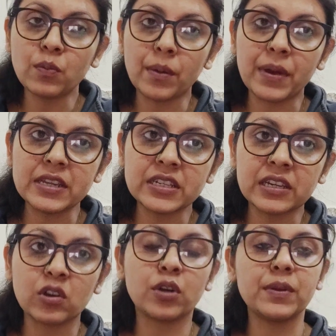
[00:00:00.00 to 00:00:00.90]
Bye-bye.
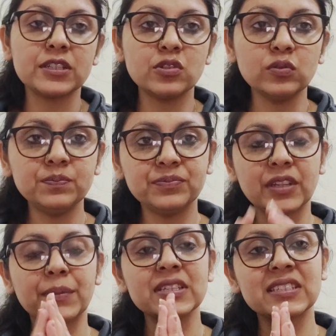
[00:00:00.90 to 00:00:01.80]
Take care. God bless you.
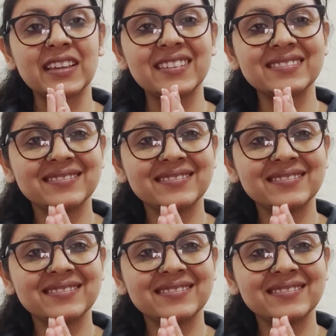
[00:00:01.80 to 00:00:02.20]
Namaste.